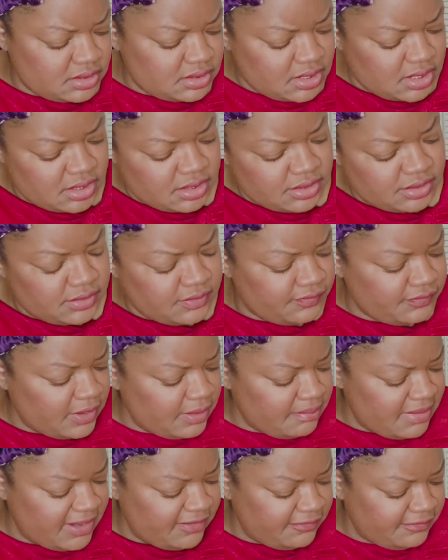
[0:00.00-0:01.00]
color
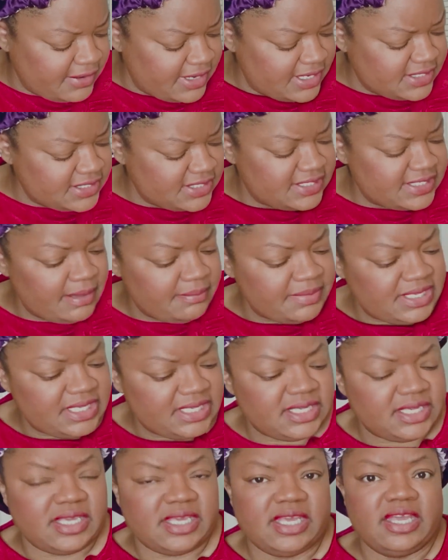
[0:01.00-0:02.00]
from my friend
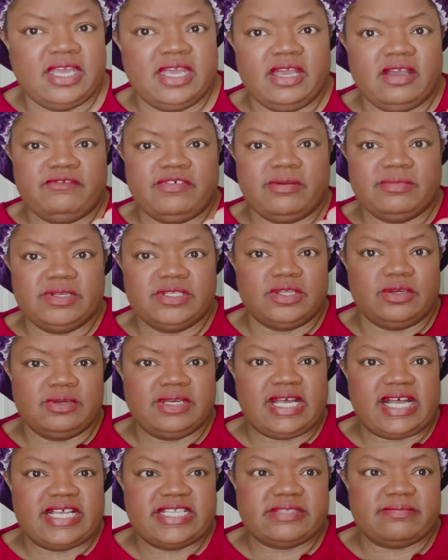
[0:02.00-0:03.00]
Semi from Glow
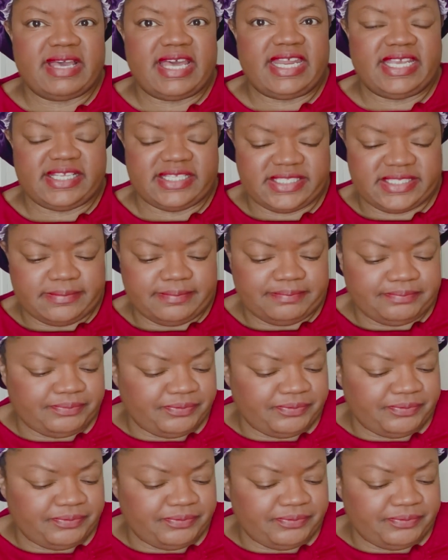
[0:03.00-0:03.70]
Cosmetics.